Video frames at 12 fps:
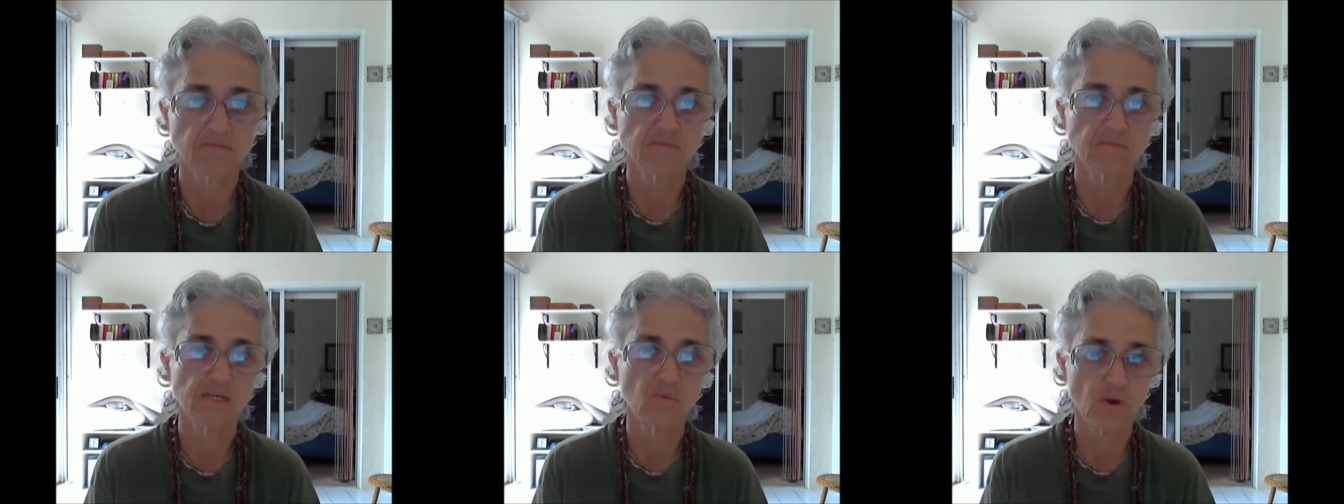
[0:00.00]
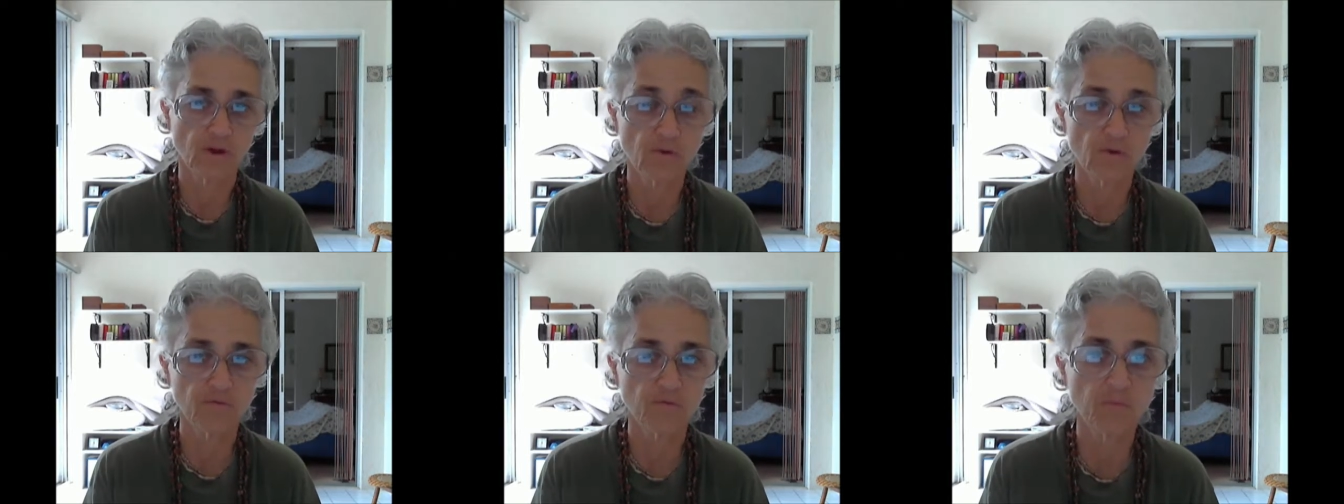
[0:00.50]
And we're
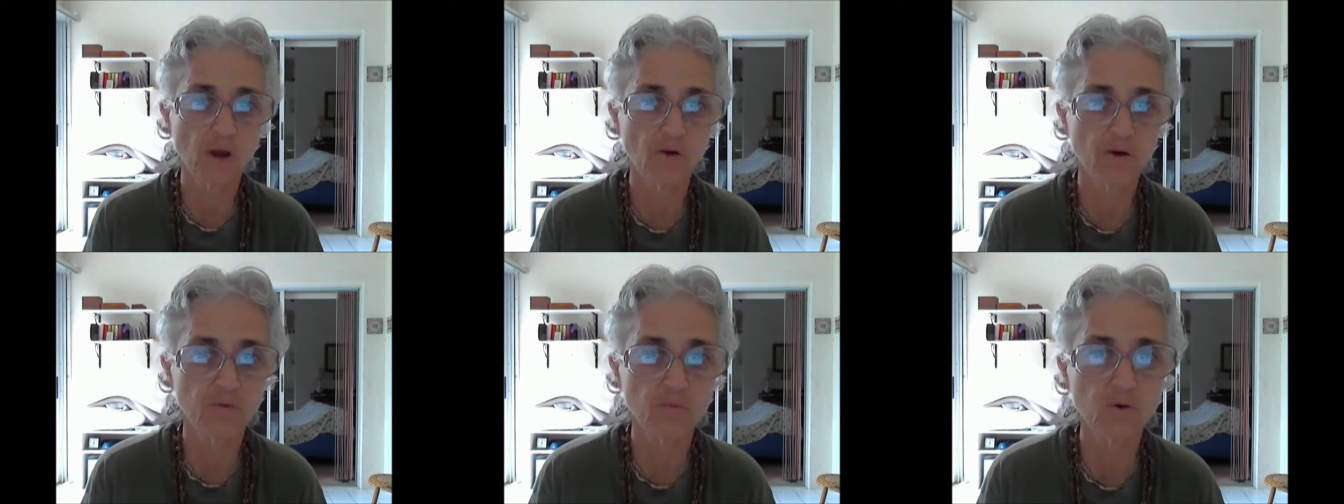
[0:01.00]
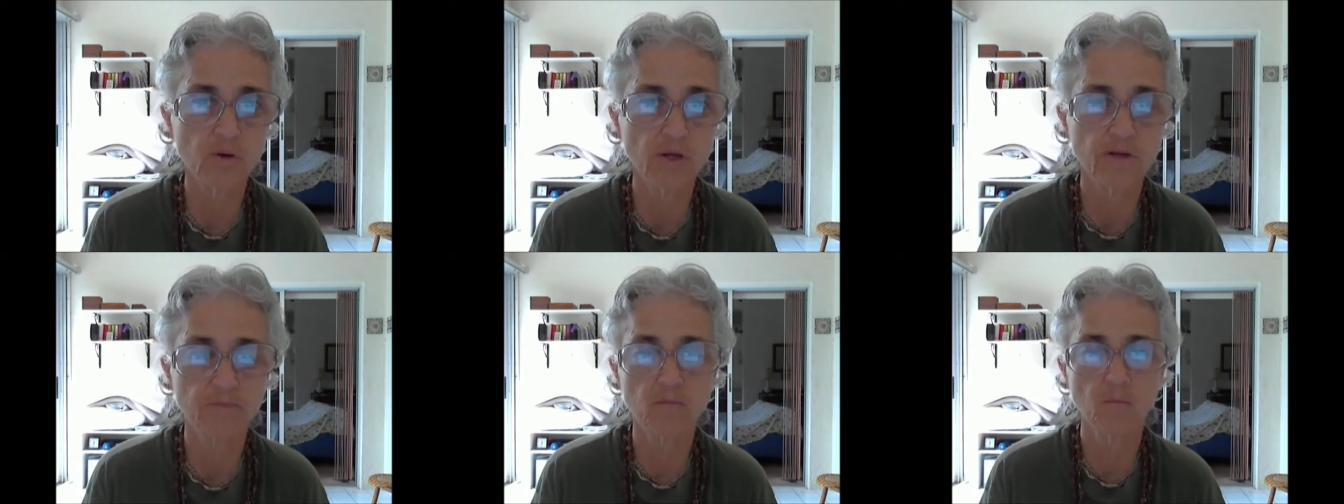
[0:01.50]
hearing from Narada Muni
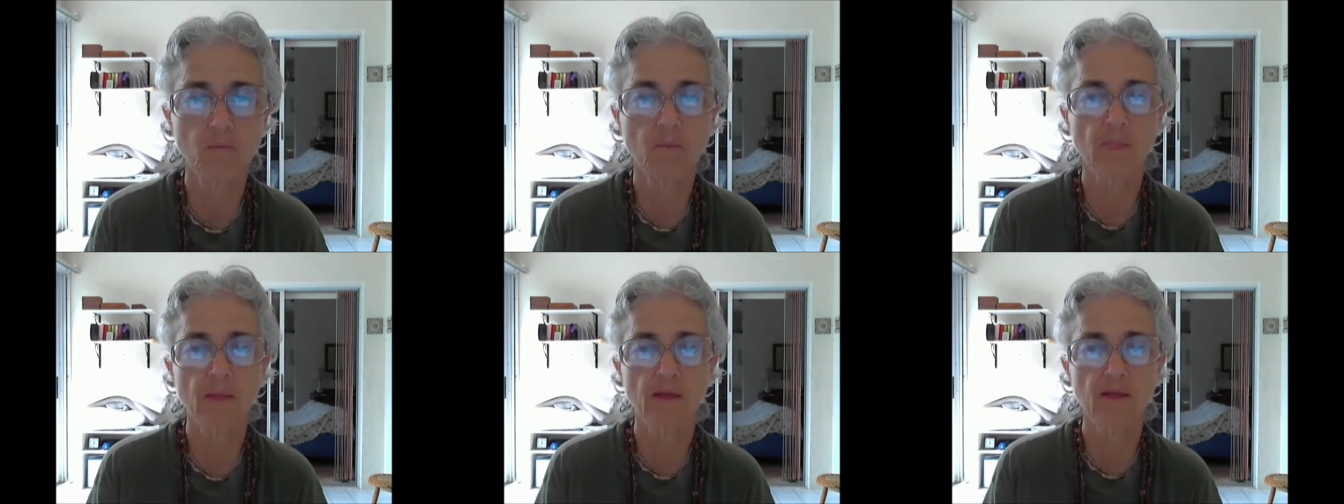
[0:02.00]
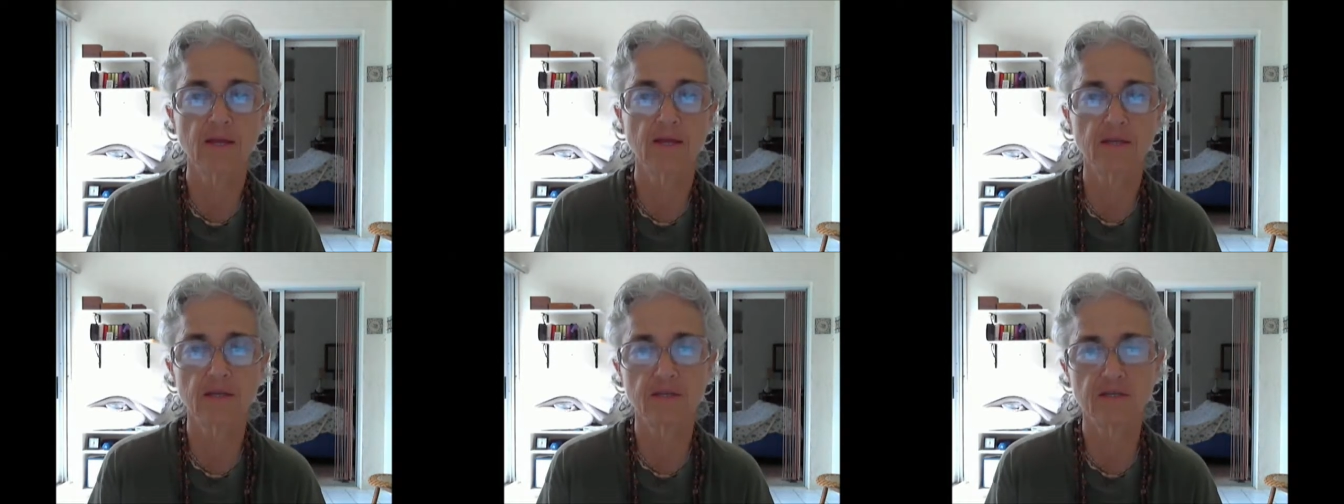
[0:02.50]
in
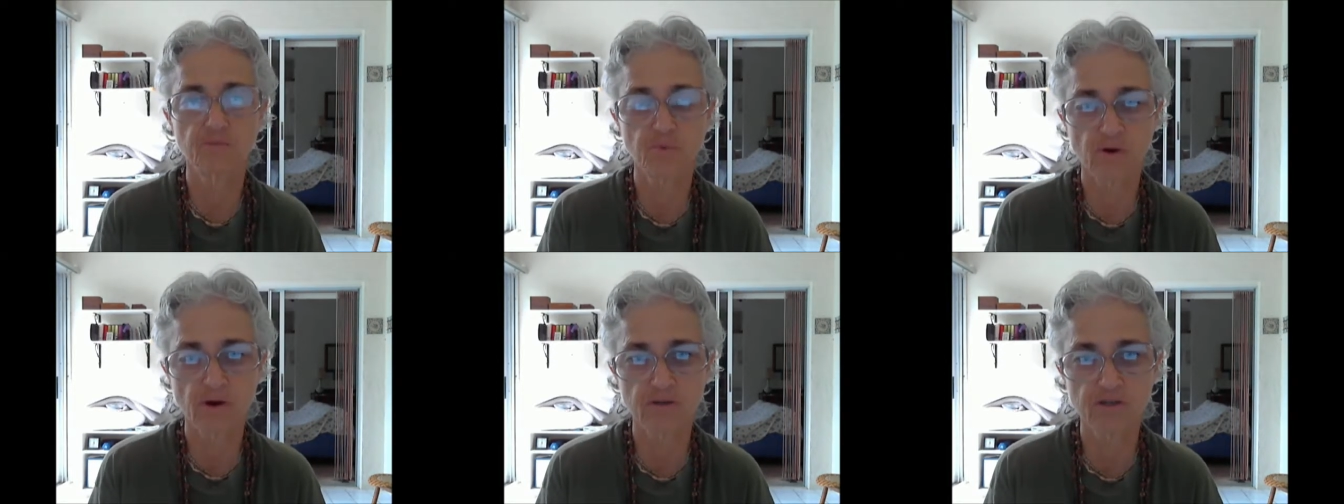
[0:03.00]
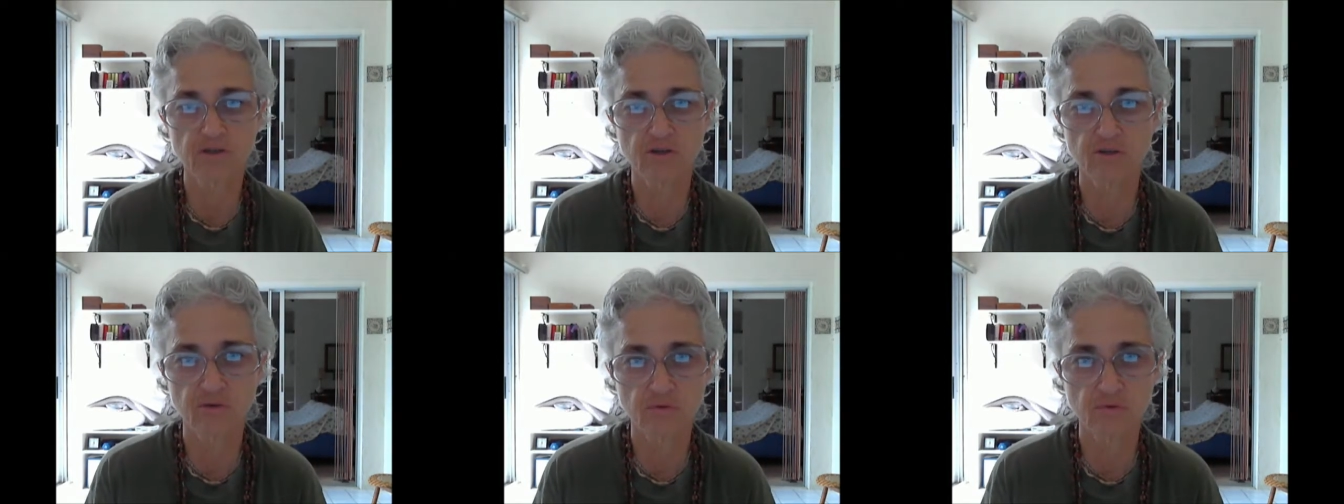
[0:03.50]
his prayers
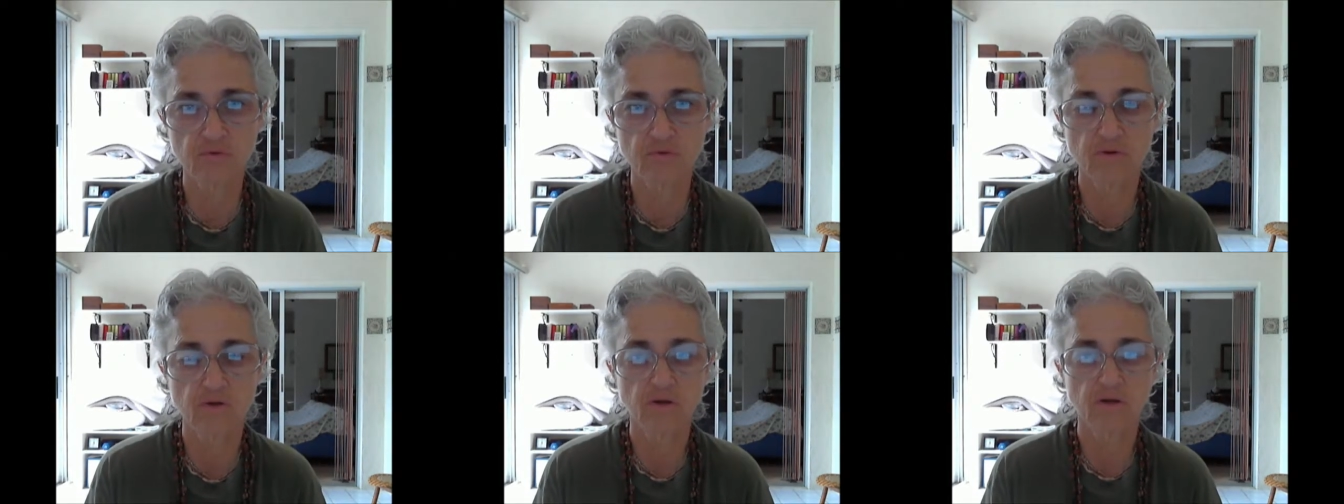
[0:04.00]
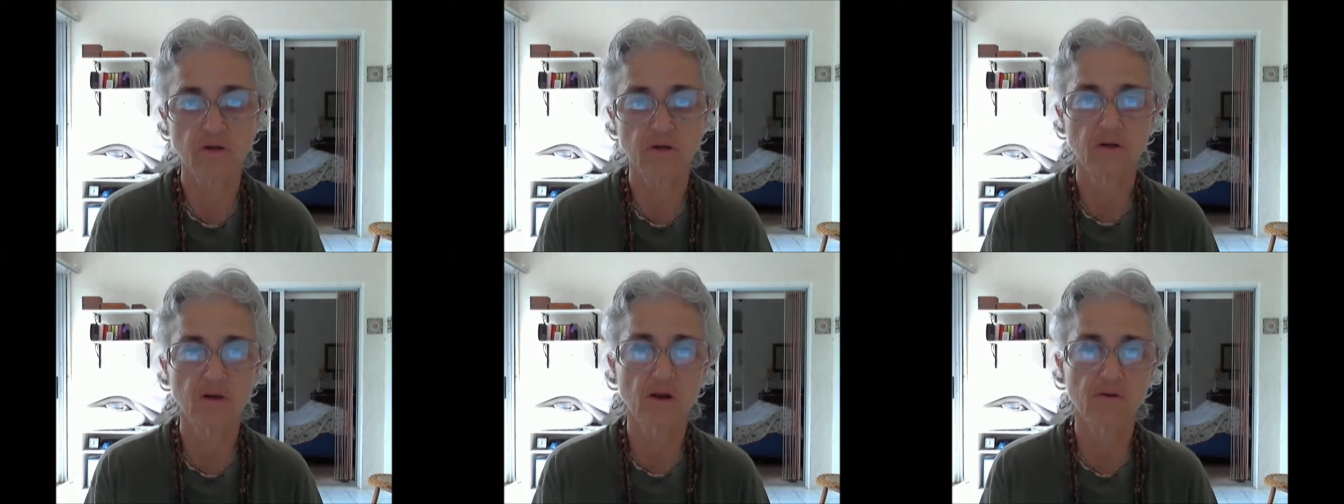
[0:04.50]
to
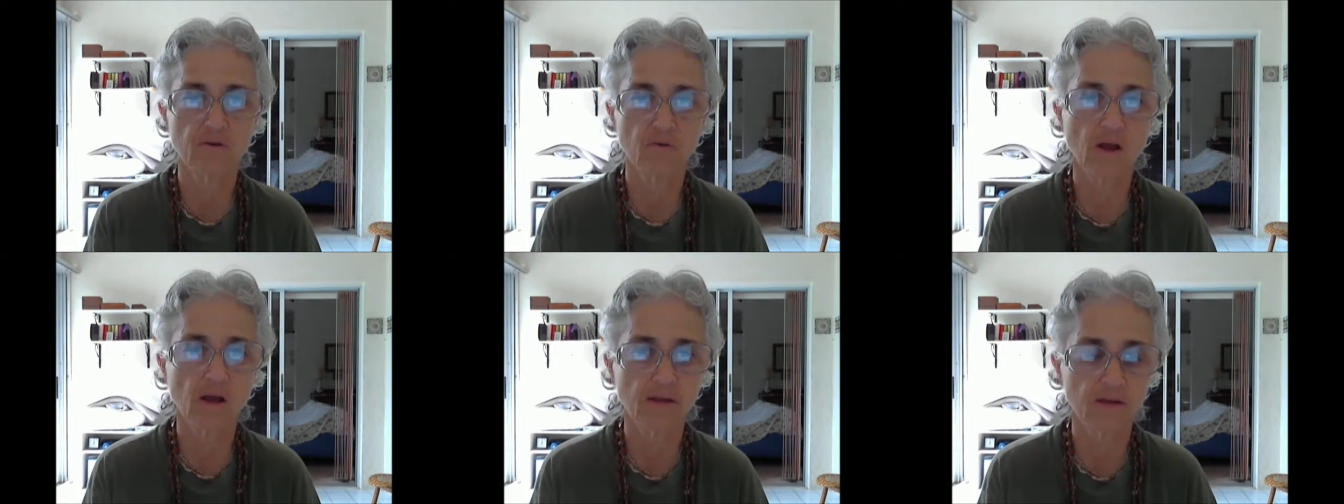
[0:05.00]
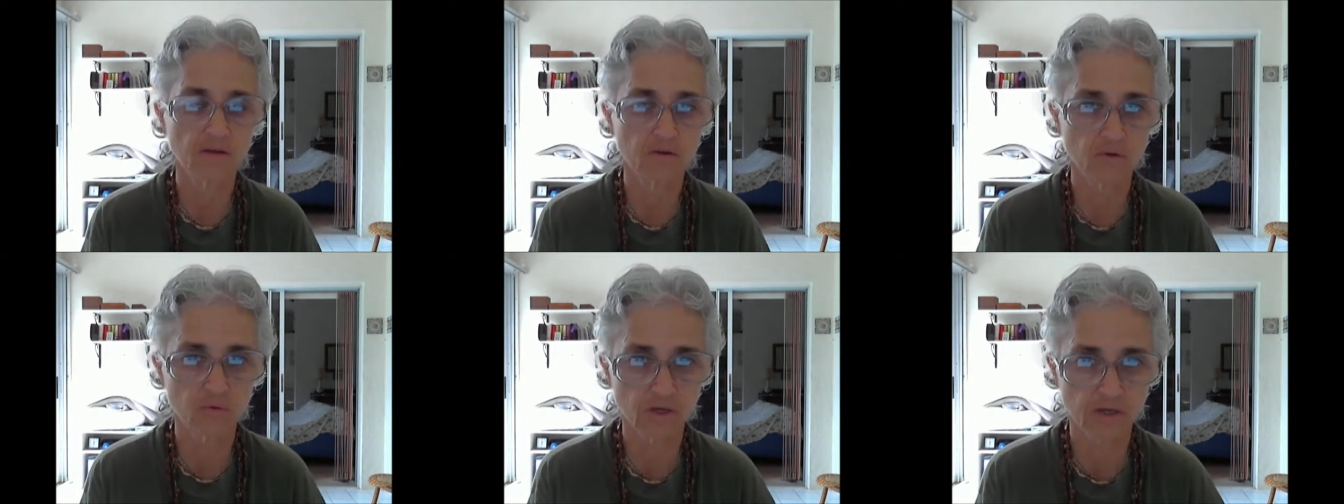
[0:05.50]
Naranarayan,
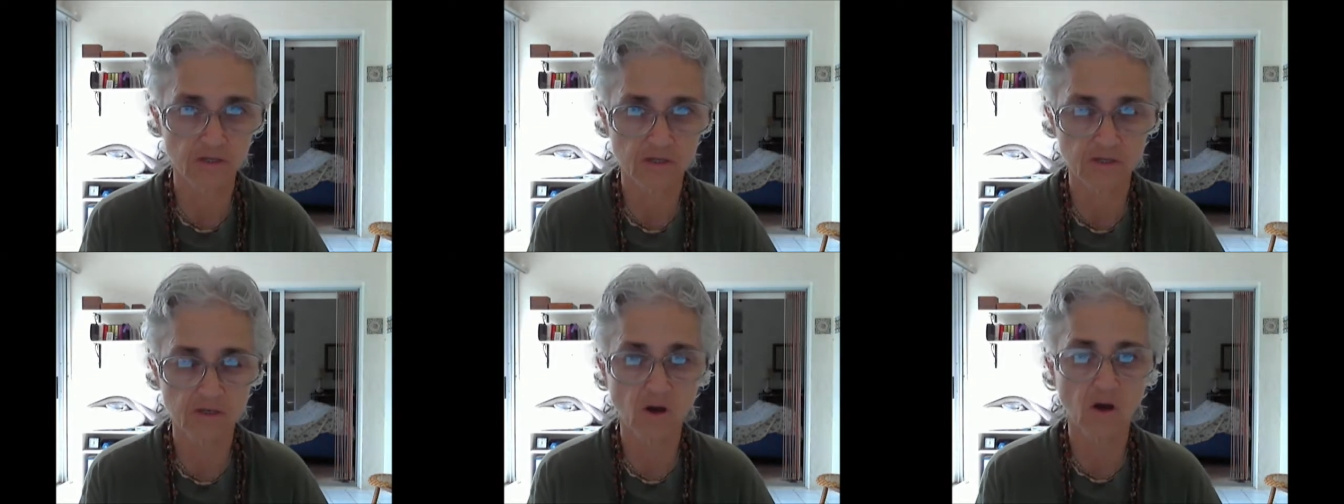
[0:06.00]
who is